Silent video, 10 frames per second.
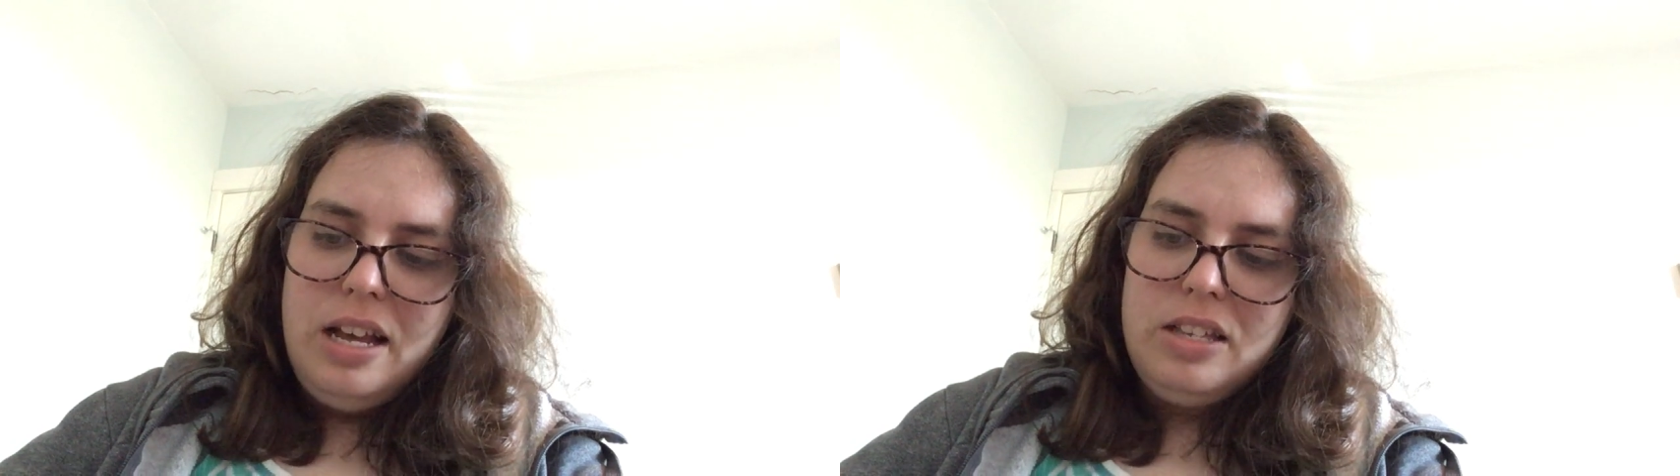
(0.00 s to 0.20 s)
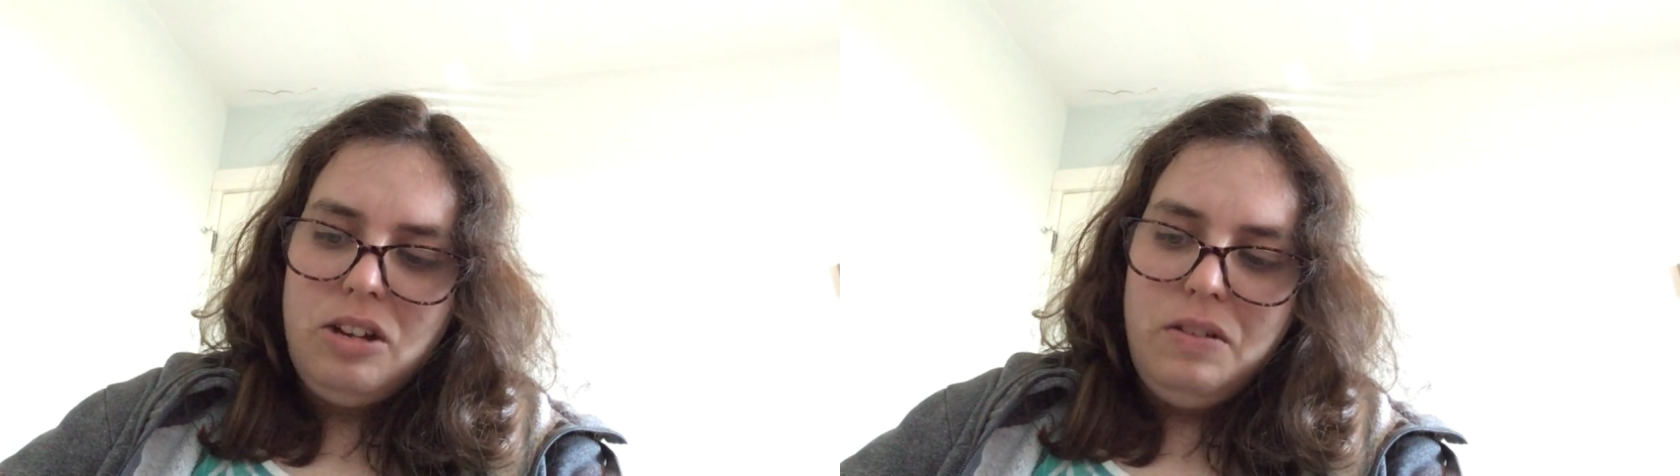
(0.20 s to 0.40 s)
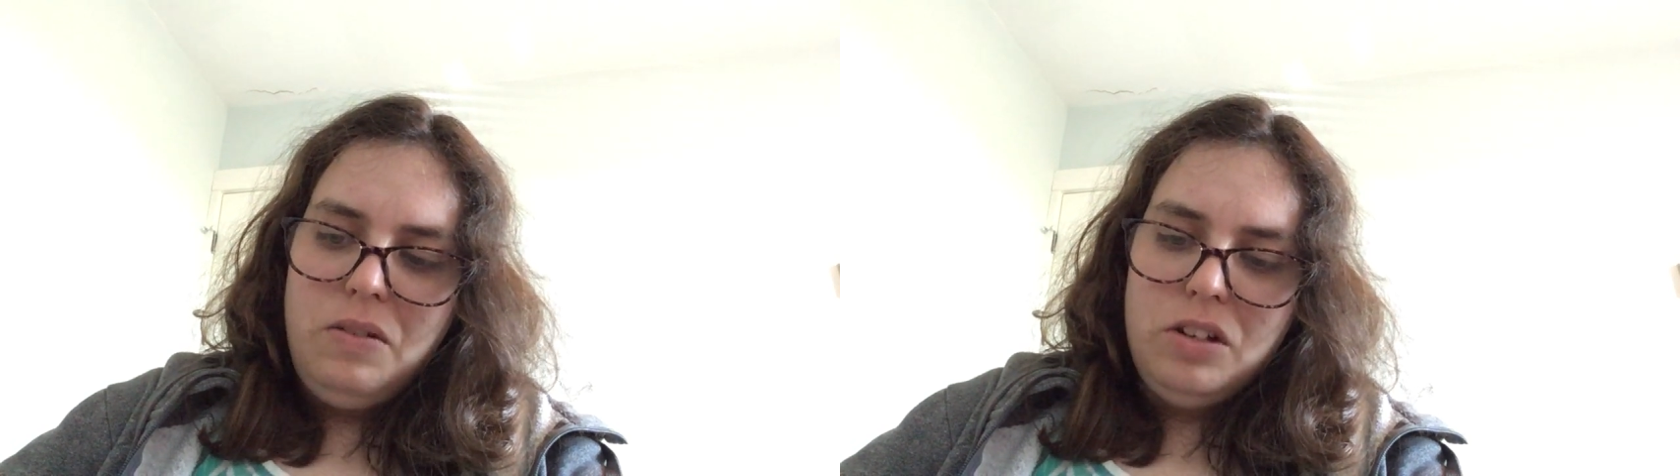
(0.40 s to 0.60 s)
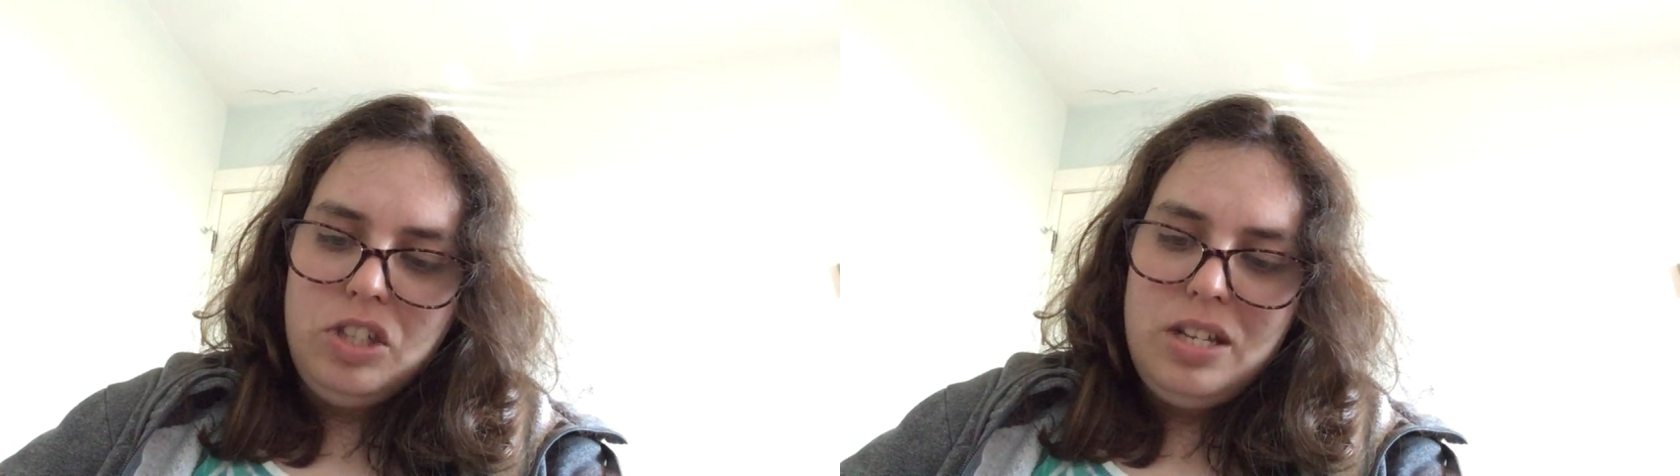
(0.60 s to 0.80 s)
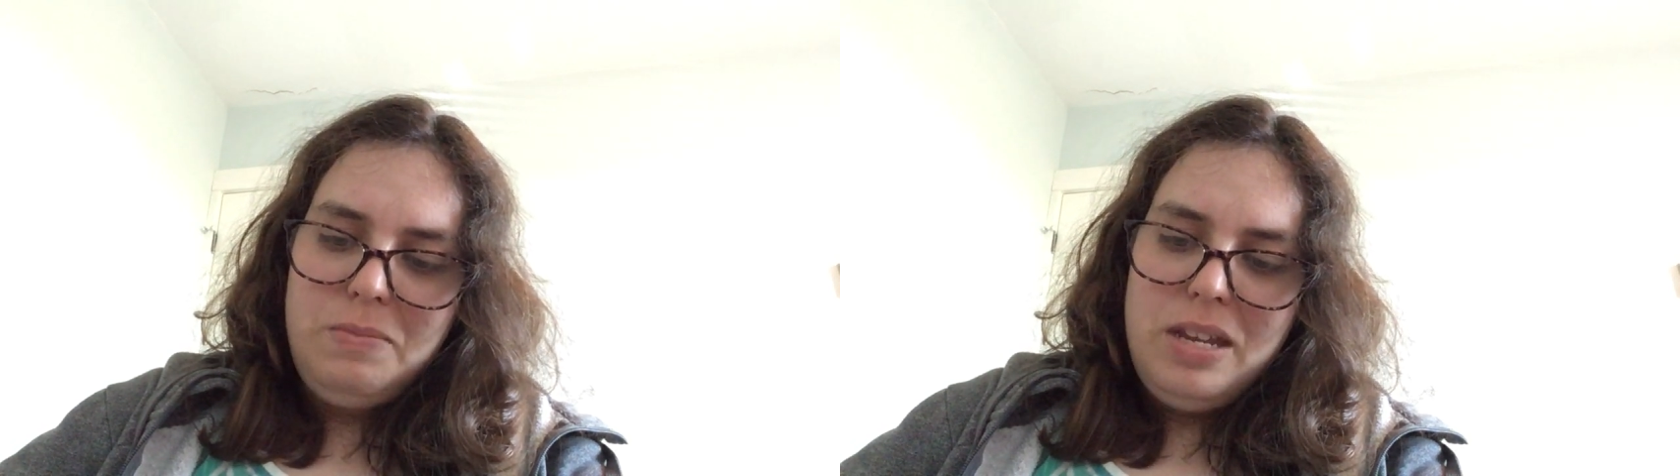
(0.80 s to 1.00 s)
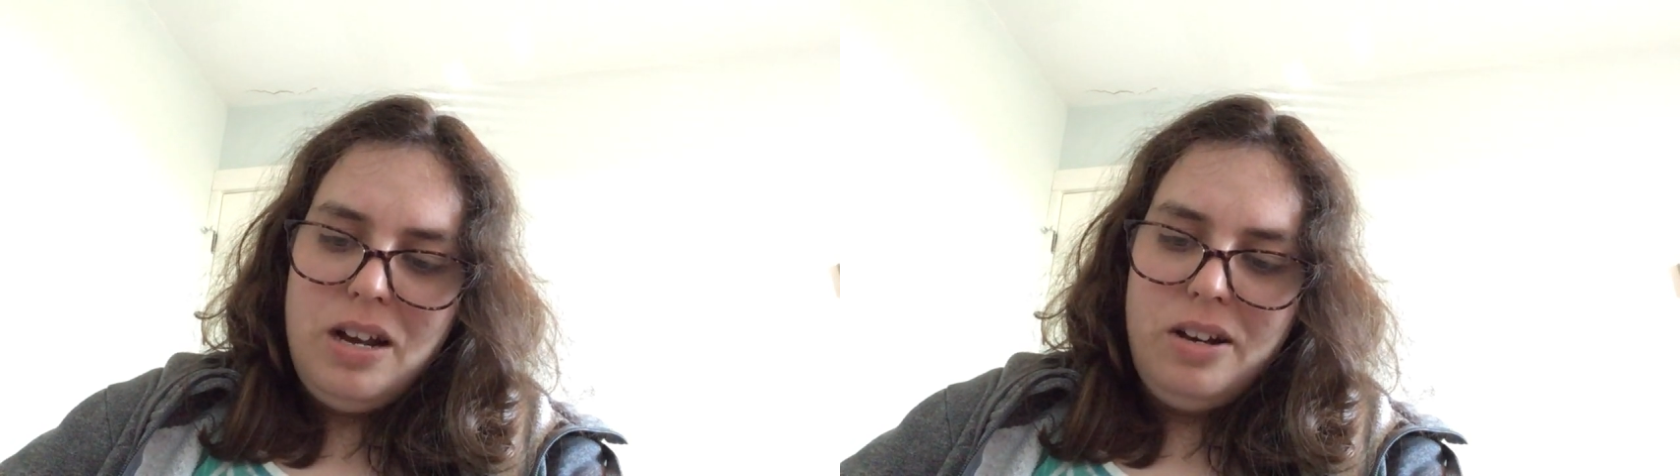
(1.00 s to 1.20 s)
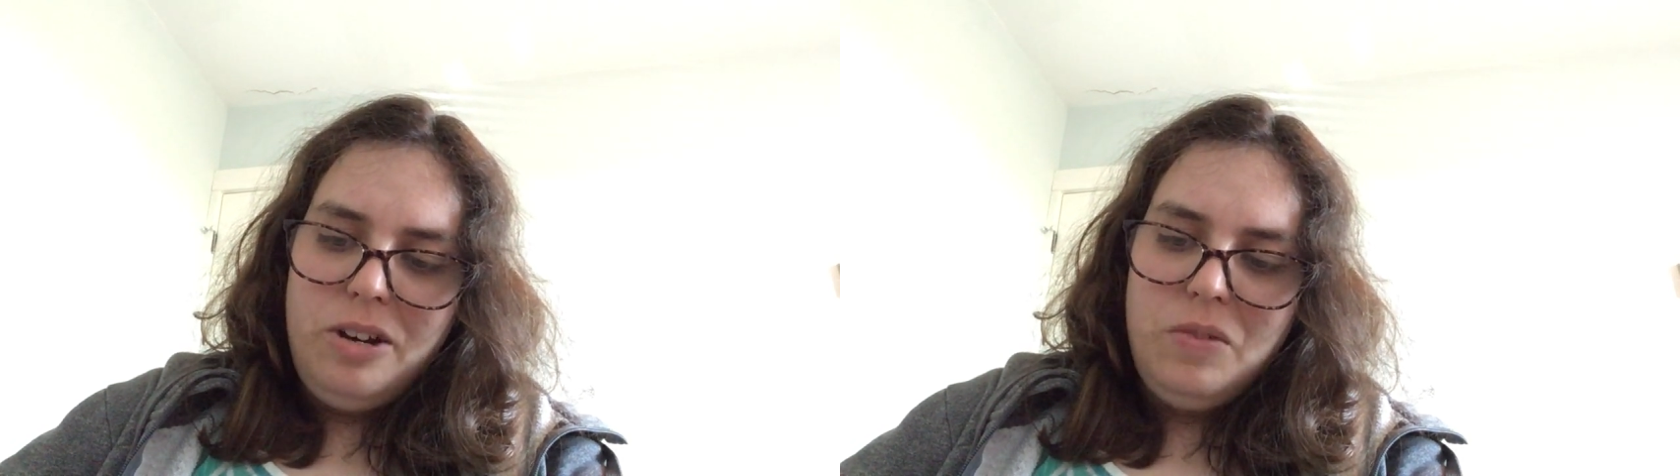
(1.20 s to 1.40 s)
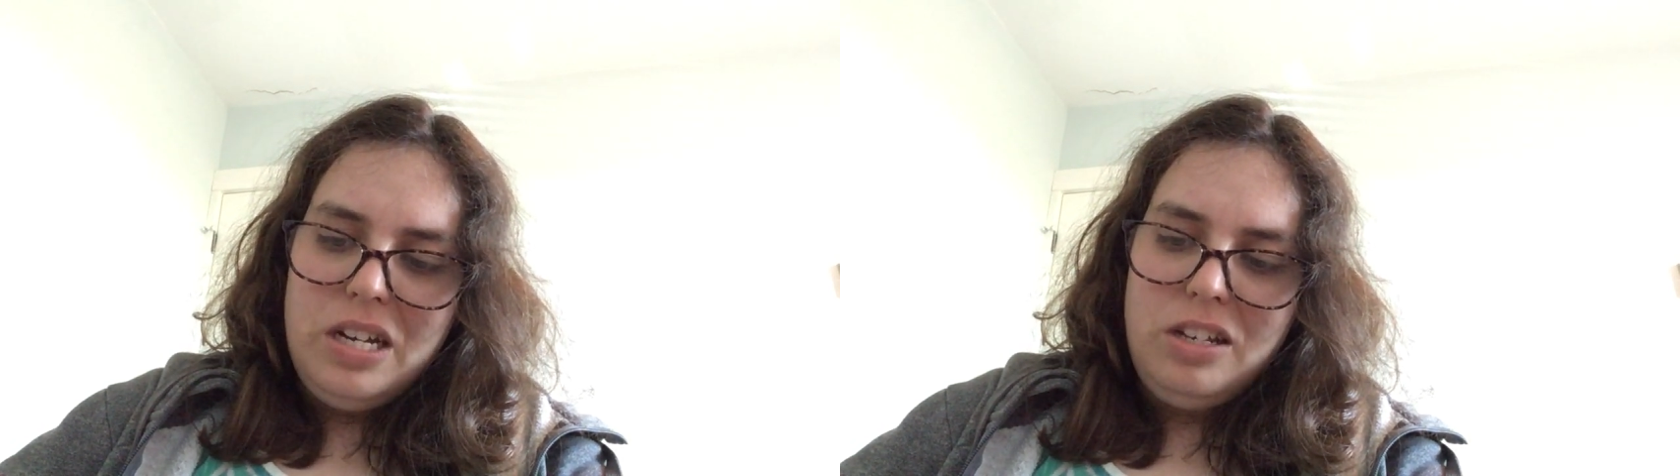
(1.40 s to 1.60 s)
So we will just be on
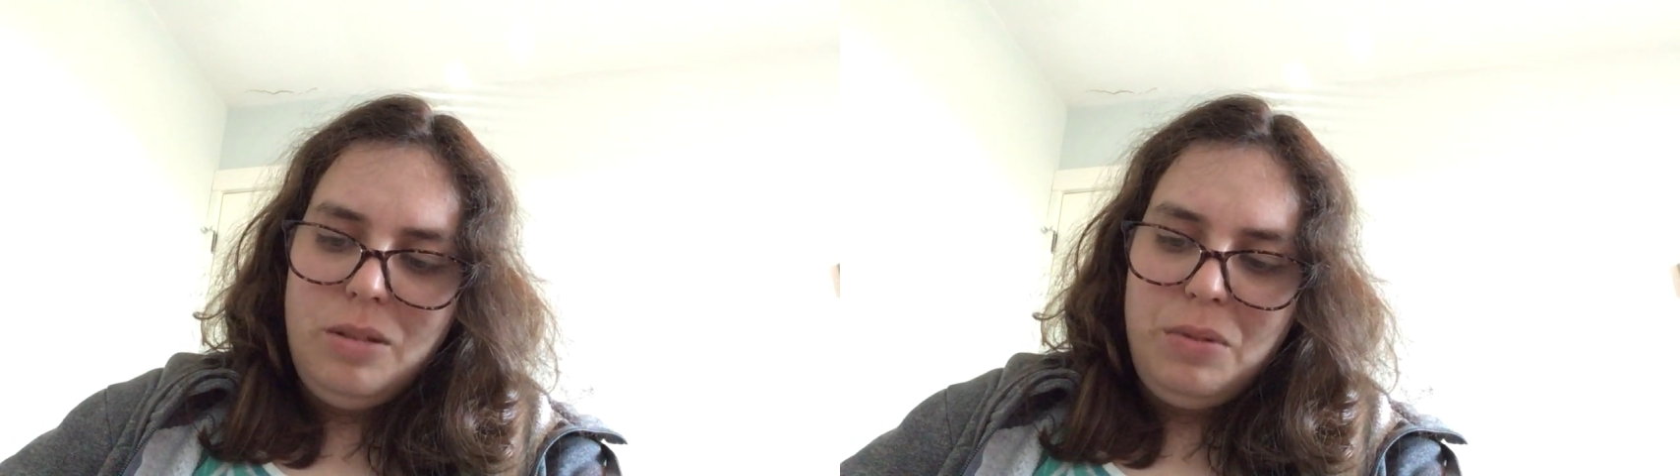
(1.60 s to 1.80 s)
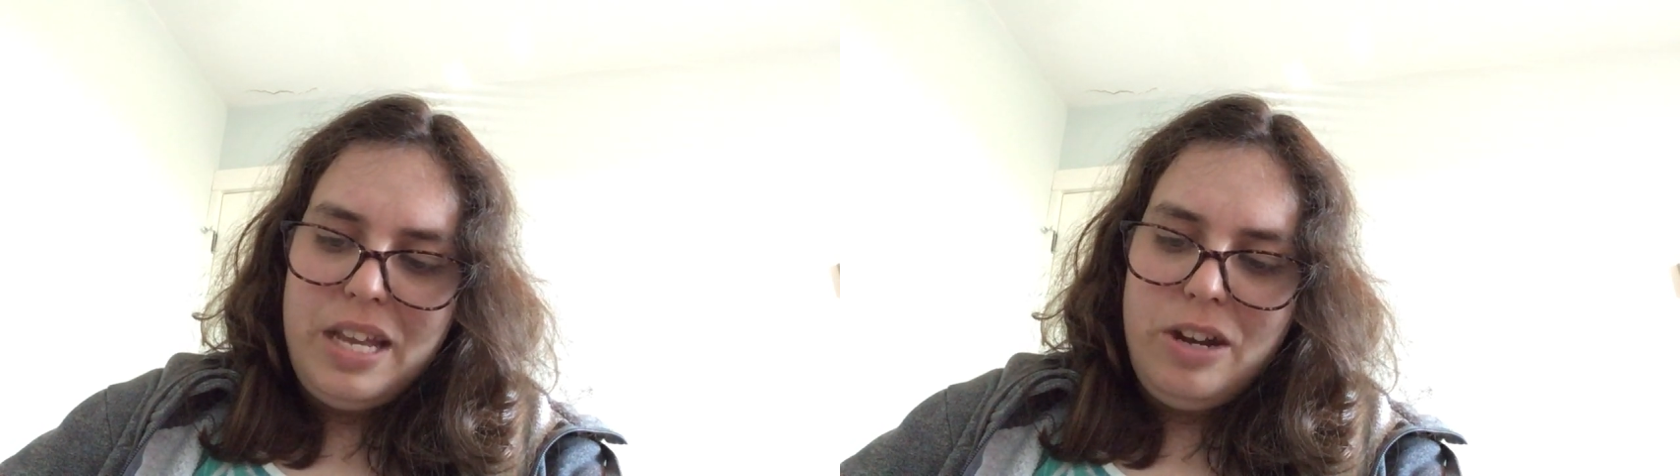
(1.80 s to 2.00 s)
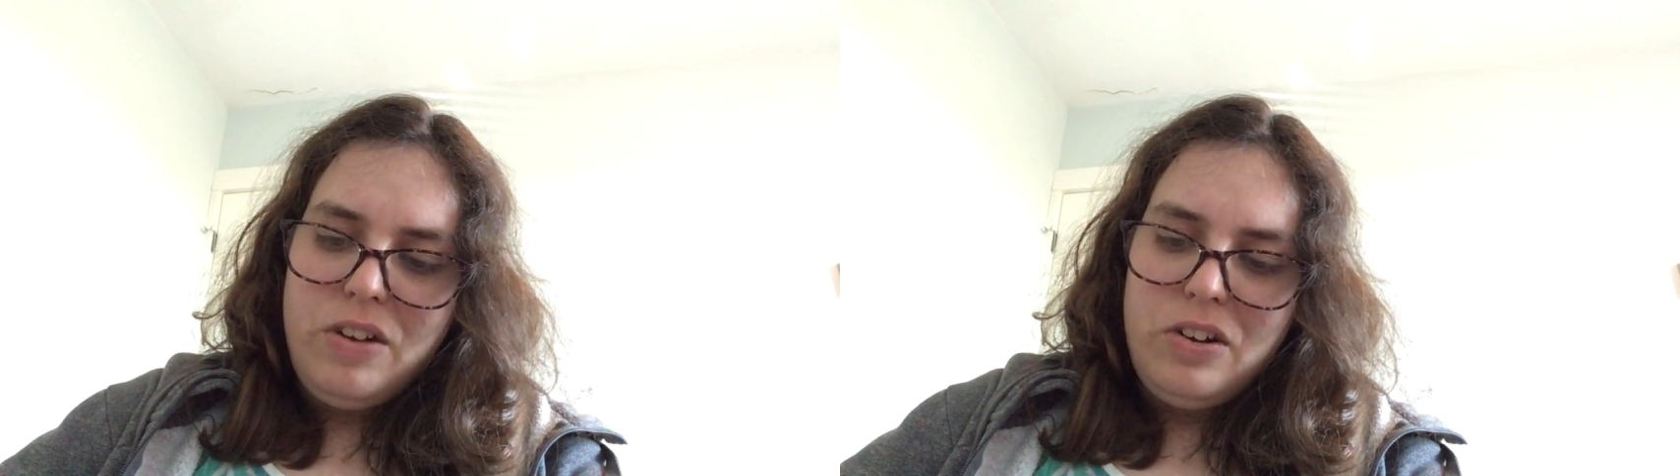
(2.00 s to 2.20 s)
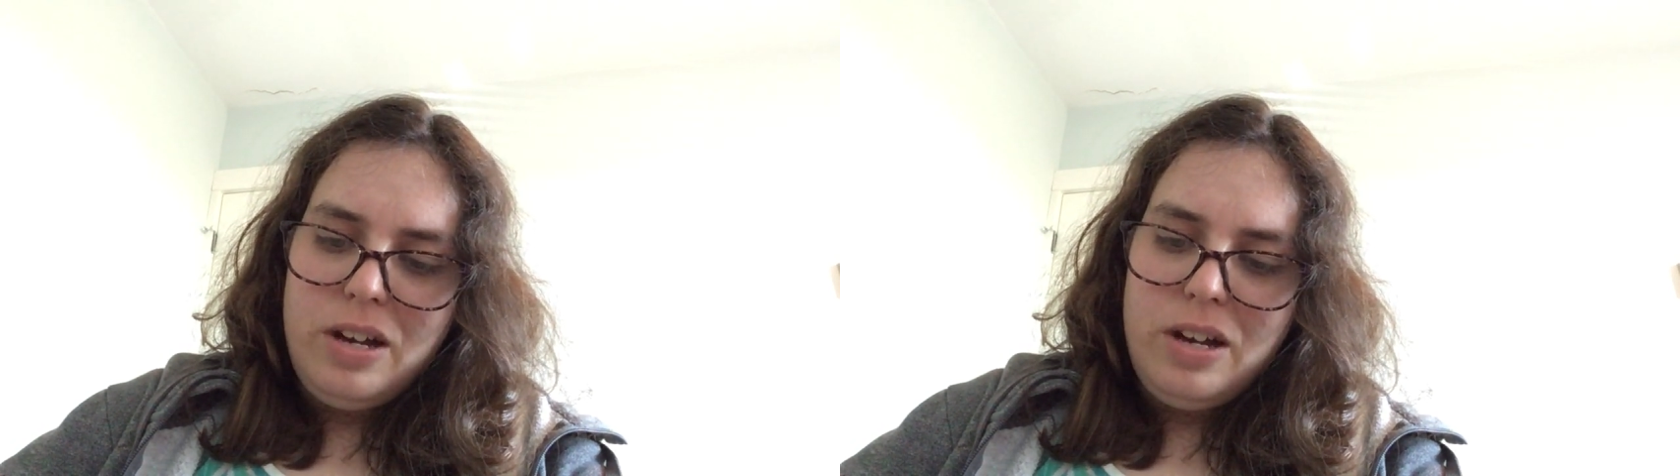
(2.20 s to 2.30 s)
our way to the playground,